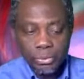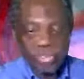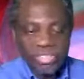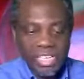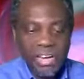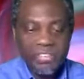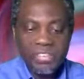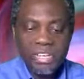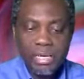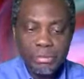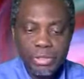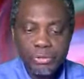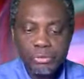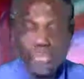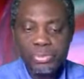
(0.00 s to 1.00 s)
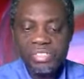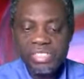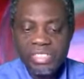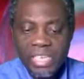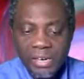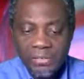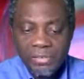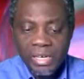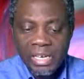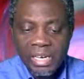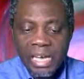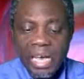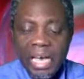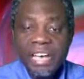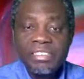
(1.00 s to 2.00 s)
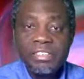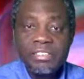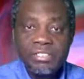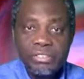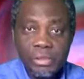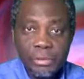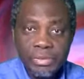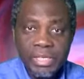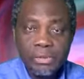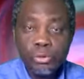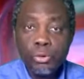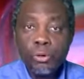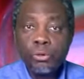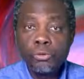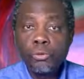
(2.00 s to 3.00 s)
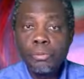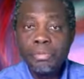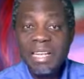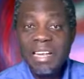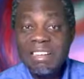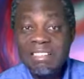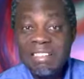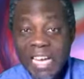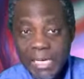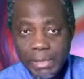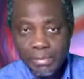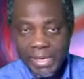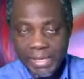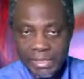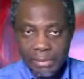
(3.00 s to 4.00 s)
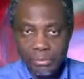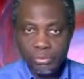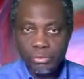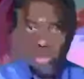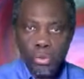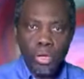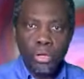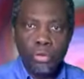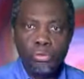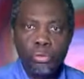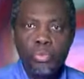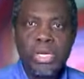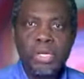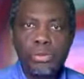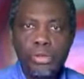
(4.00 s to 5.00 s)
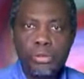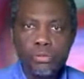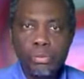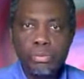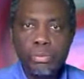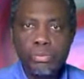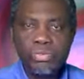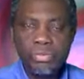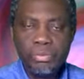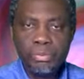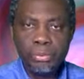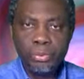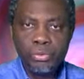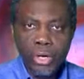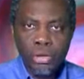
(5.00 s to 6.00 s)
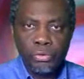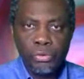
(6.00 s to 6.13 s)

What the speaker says: To serve them means to serve as a subject or to be led by them. So we are going to move.